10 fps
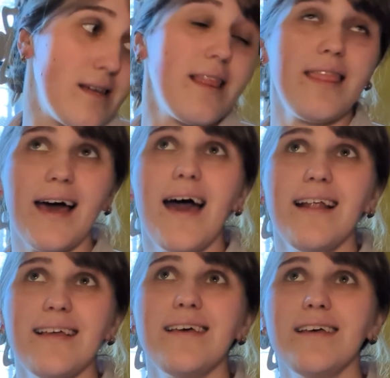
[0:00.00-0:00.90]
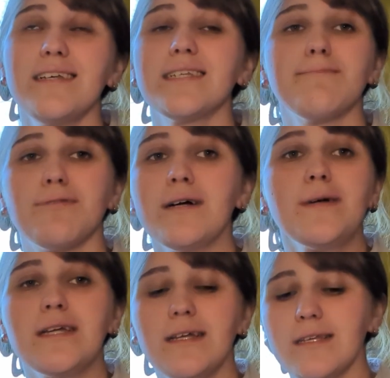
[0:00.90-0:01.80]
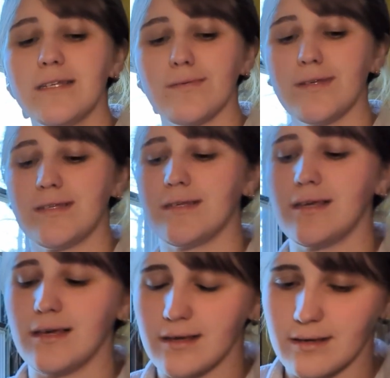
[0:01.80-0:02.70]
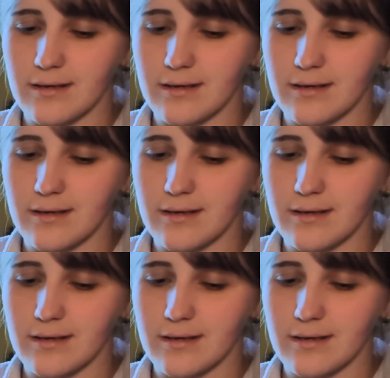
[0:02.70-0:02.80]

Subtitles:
And that is the permanence we seek.